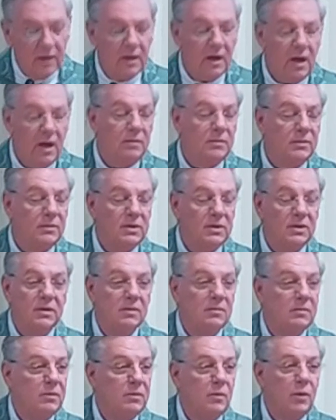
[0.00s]

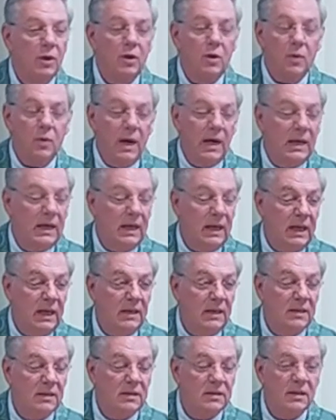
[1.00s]
comes with great
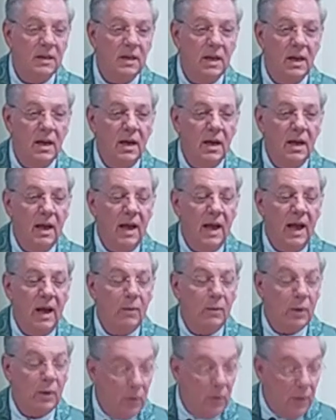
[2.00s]
ease
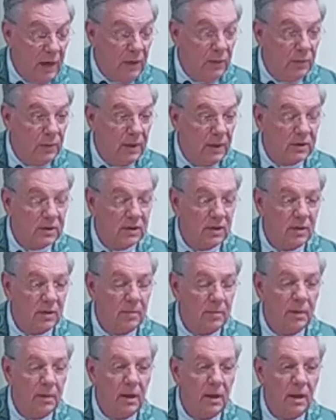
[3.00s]
and with great
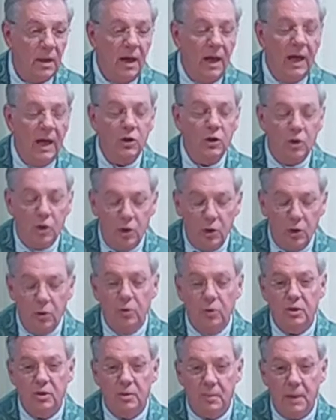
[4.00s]
wisdom and
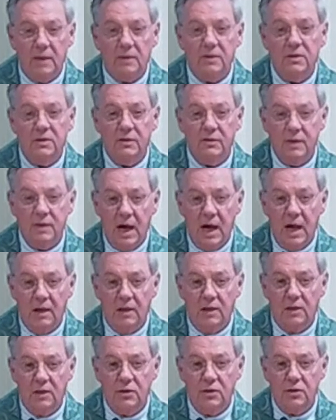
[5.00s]
huge amounts of
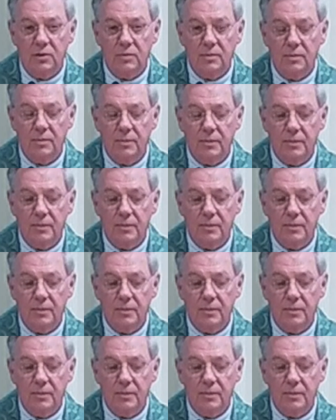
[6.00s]
knowledge.